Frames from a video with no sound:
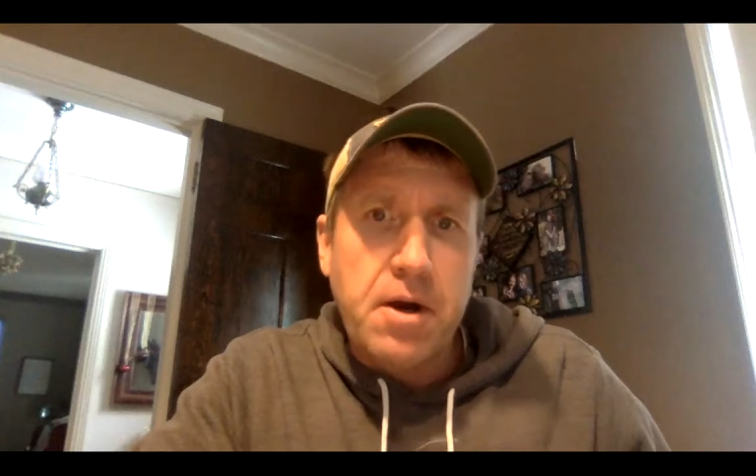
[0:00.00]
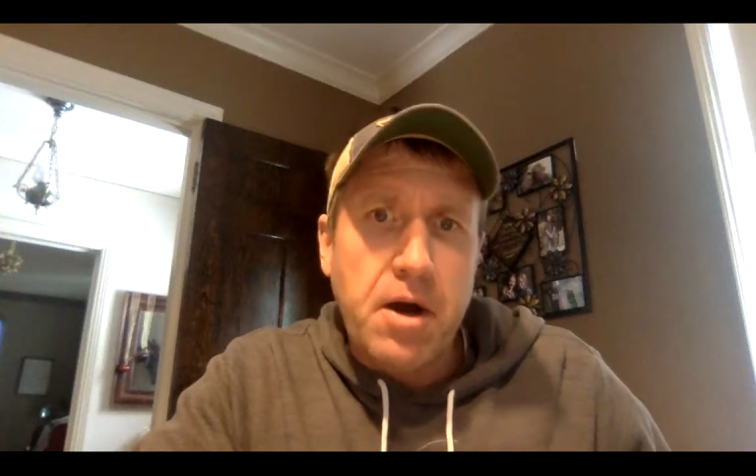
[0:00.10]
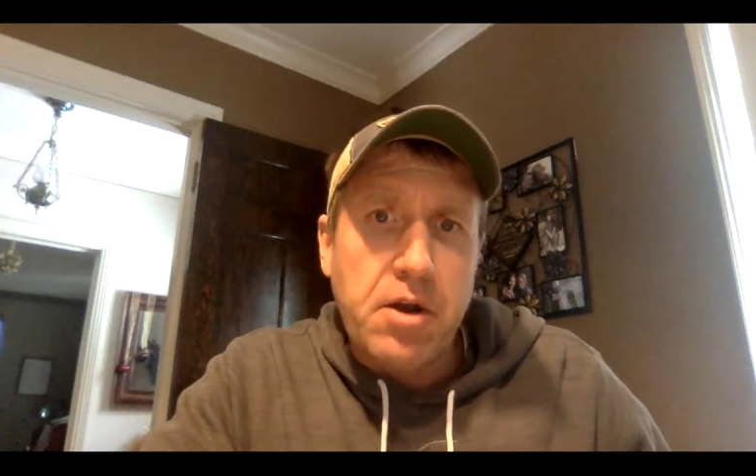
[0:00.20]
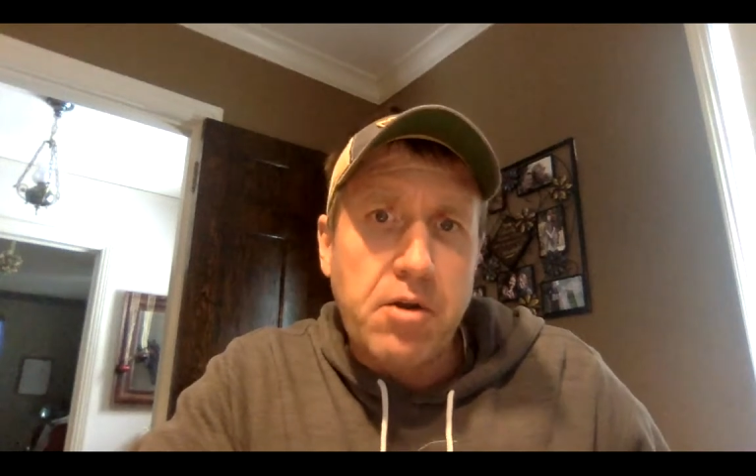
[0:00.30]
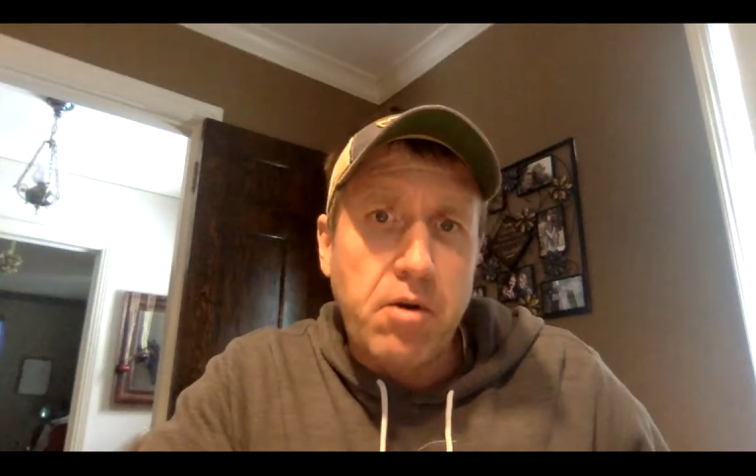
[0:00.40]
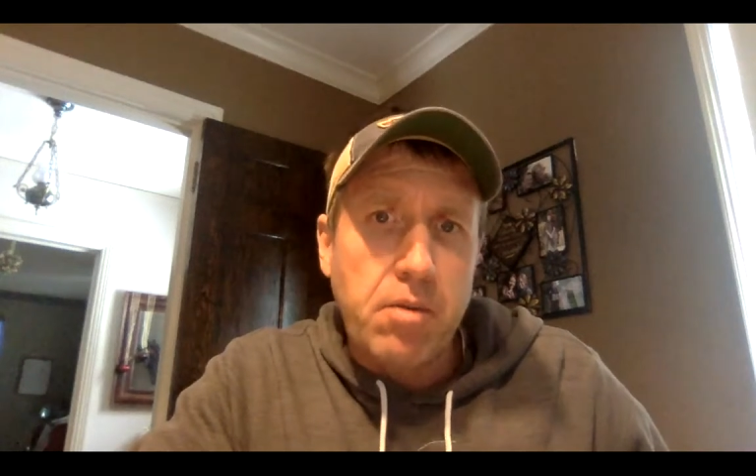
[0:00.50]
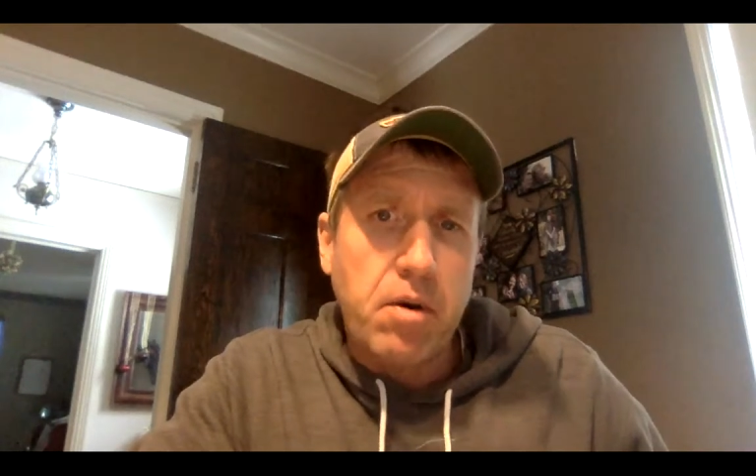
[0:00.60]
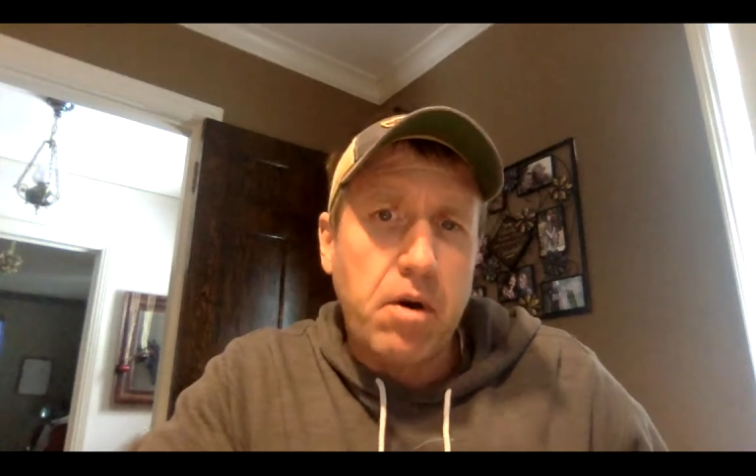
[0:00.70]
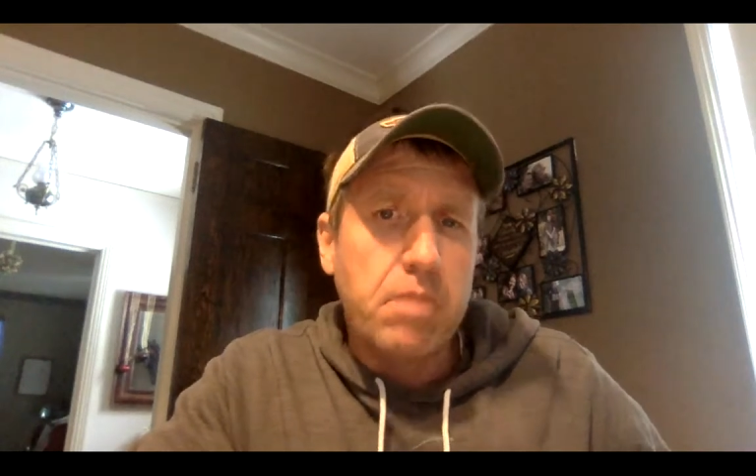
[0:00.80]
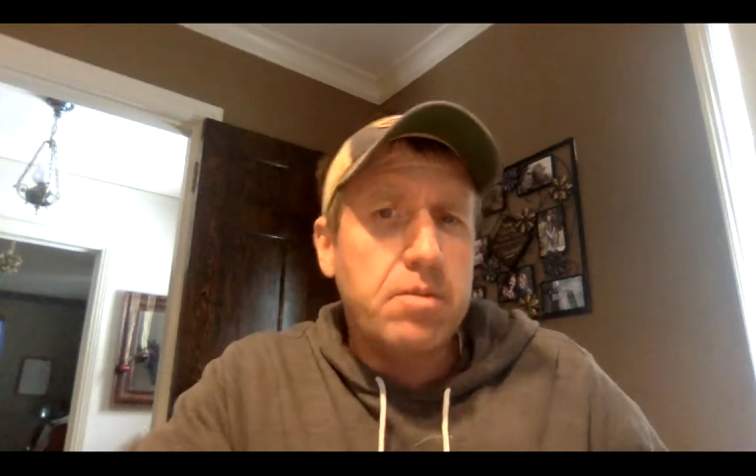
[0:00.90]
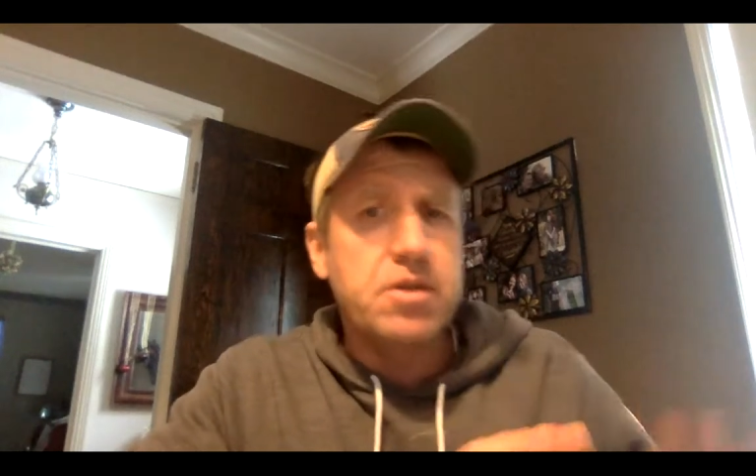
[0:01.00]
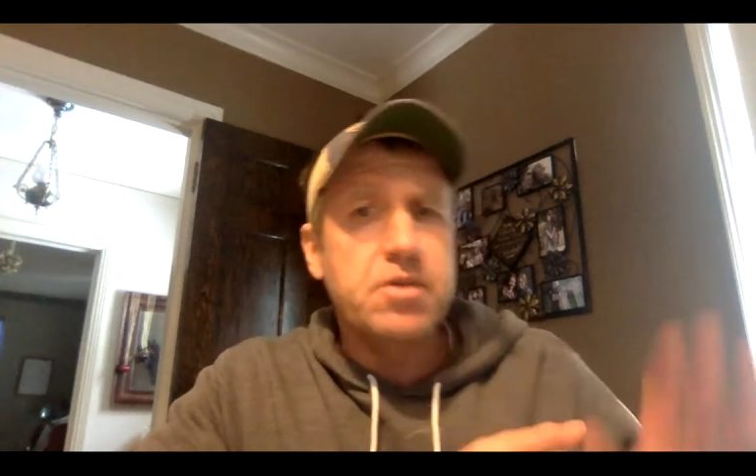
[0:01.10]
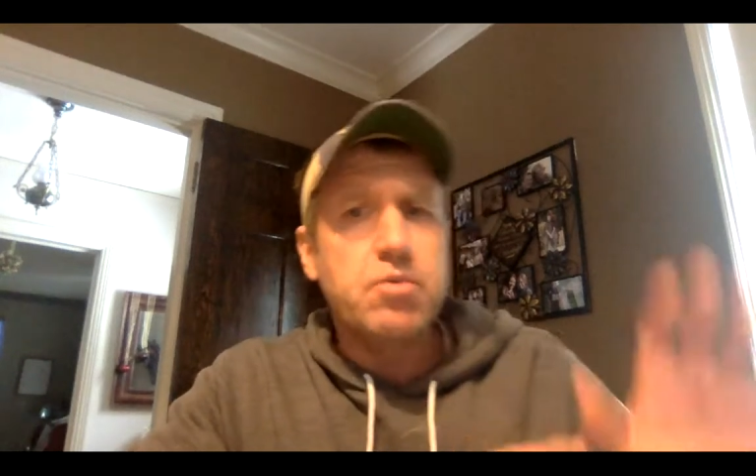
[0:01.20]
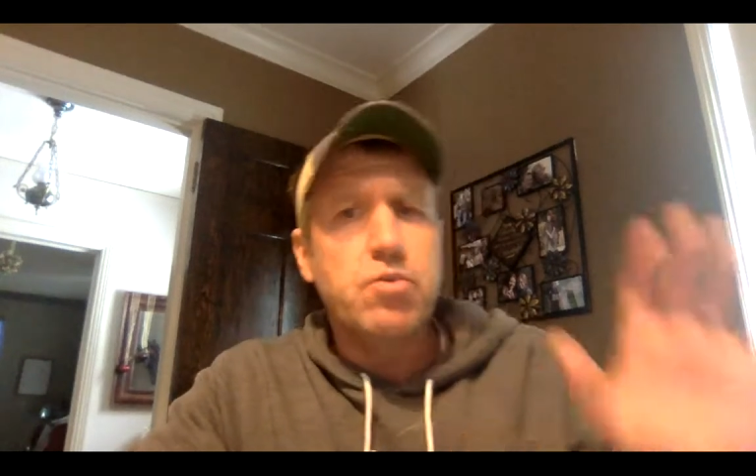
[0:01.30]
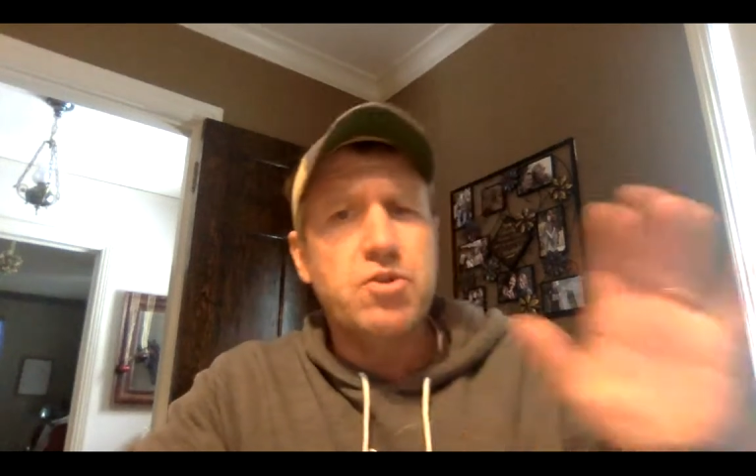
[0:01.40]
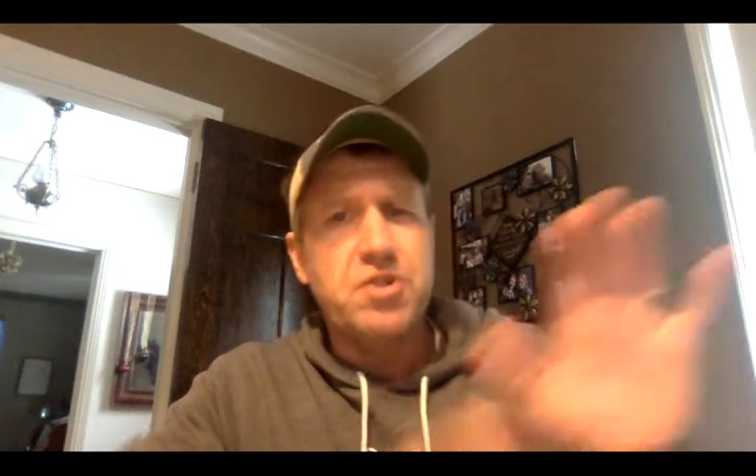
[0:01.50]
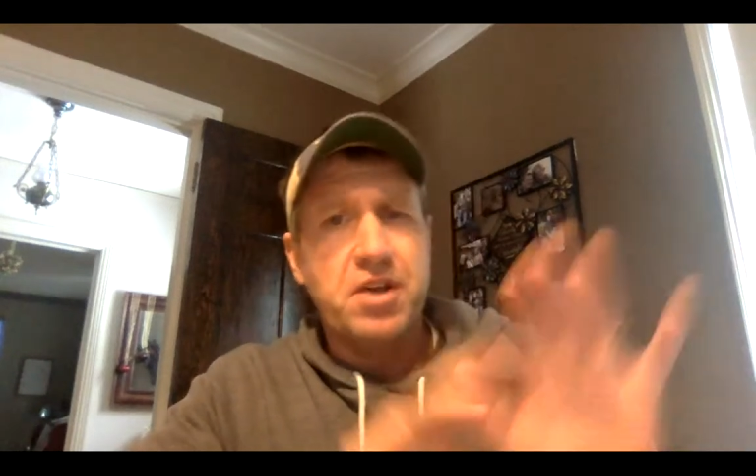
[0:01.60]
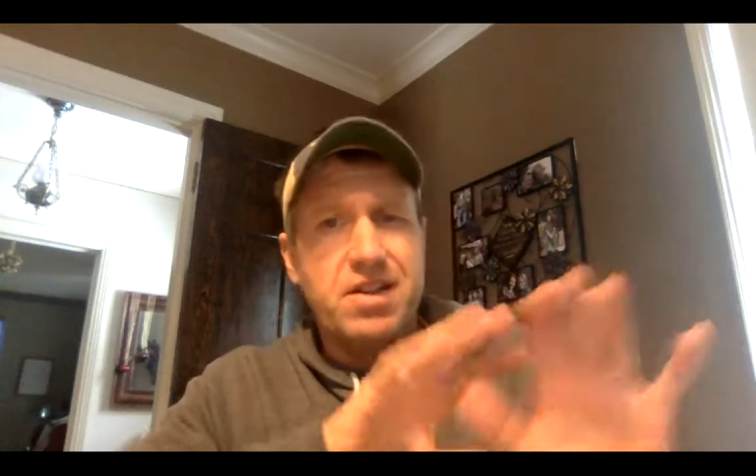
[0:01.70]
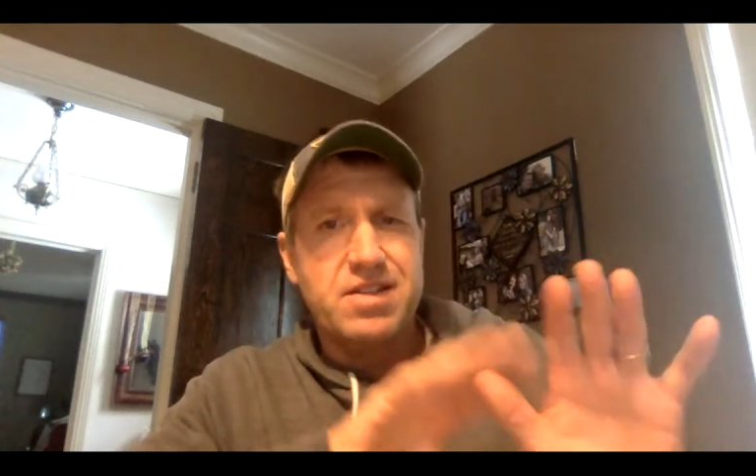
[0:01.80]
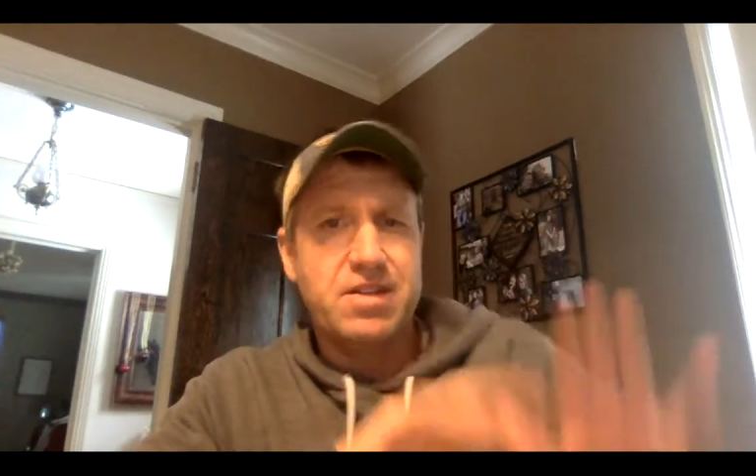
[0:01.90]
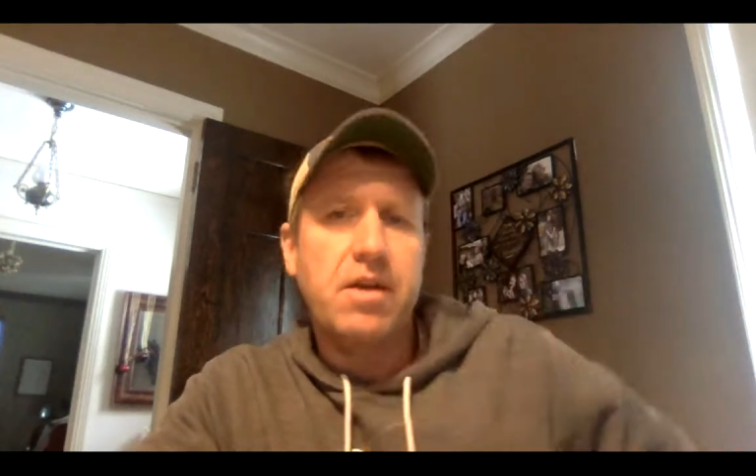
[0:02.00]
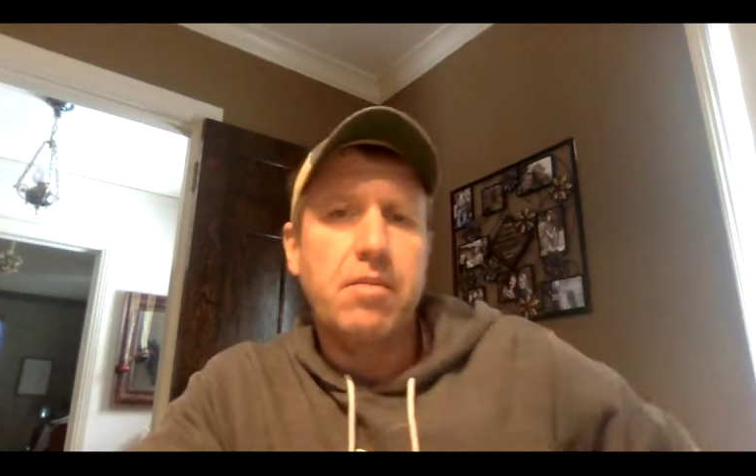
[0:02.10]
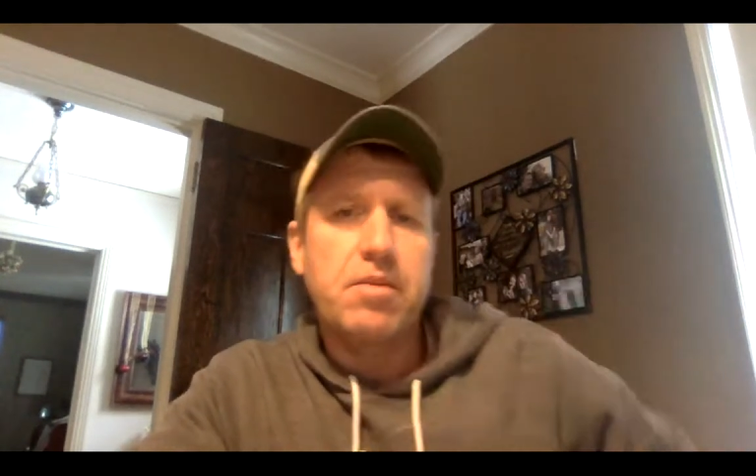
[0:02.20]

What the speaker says: on your part, but just once you get it set up,